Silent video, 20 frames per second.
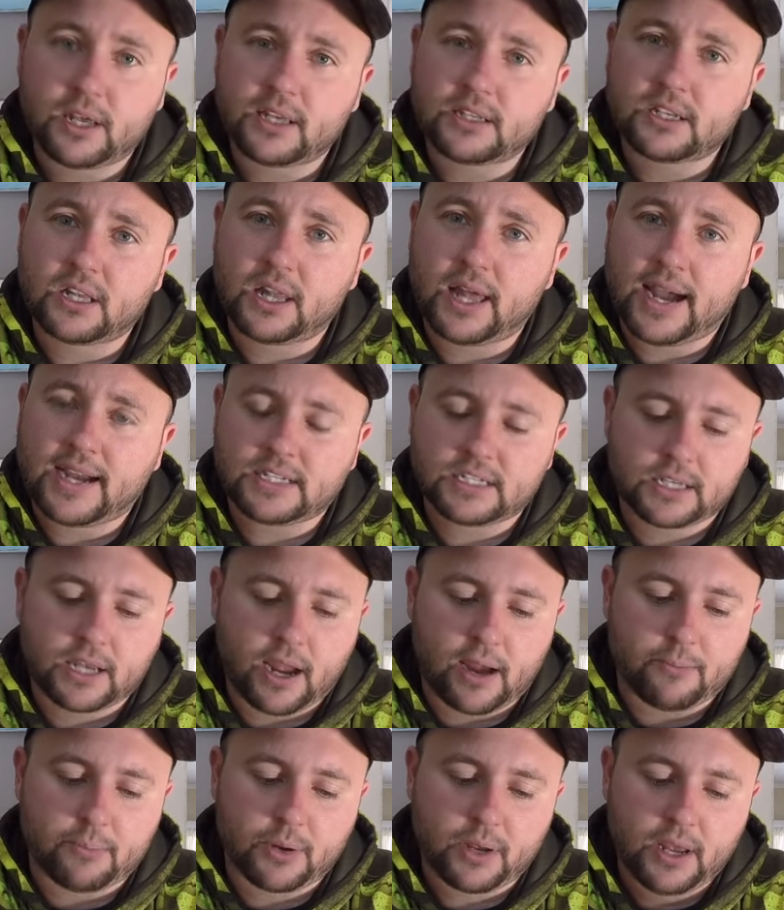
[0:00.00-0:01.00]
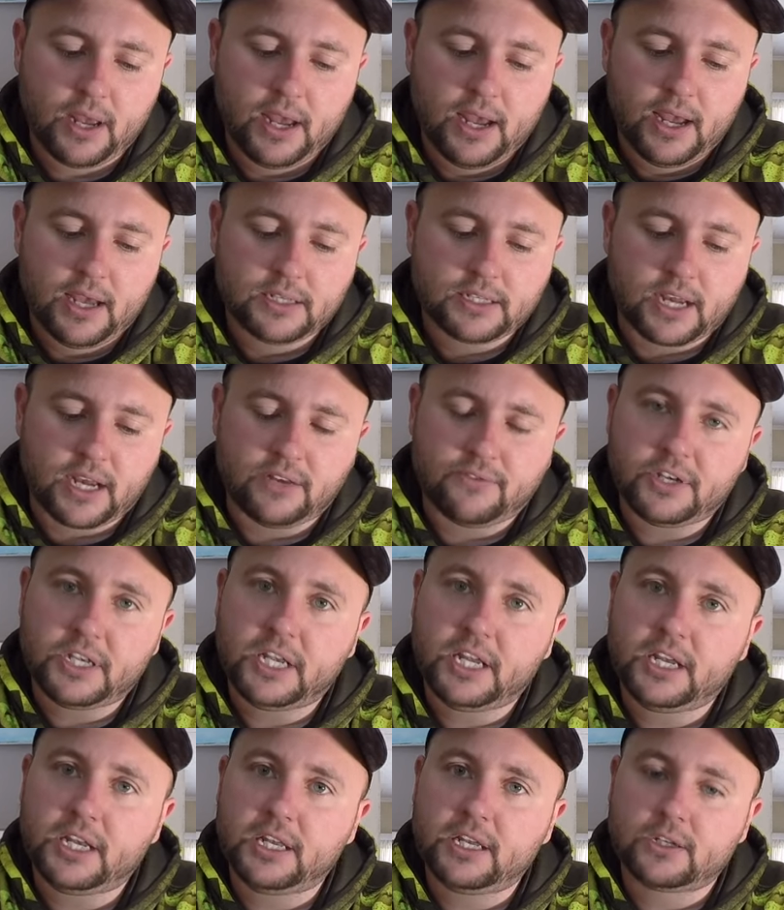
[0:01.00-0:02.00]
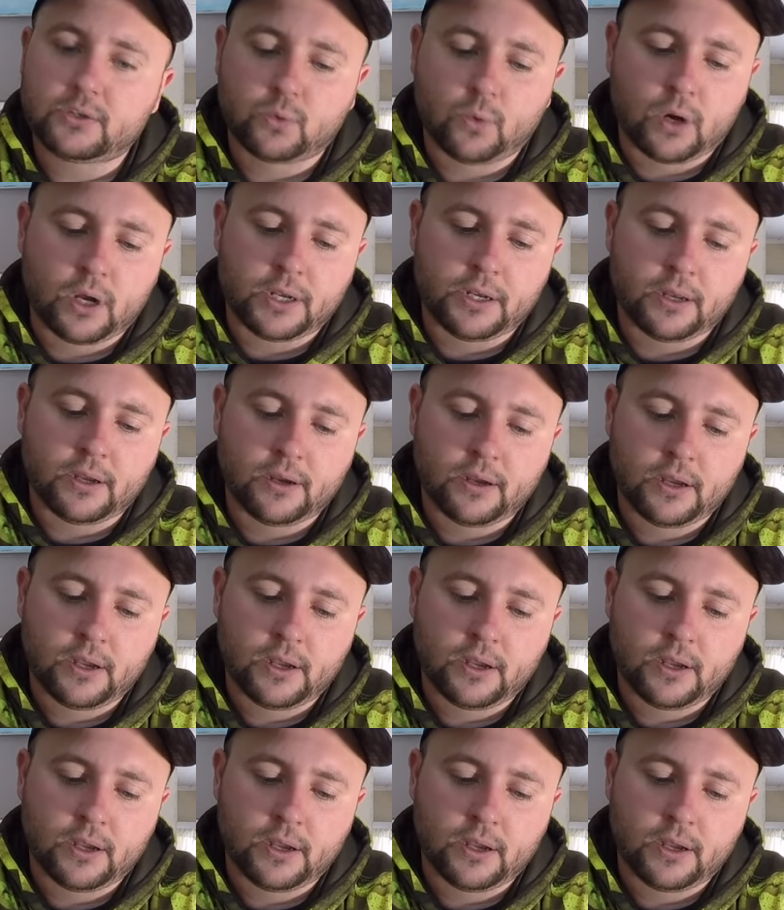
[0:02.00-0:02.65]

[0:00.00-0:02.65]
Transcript: That's the last step. It's kind of a tedious one.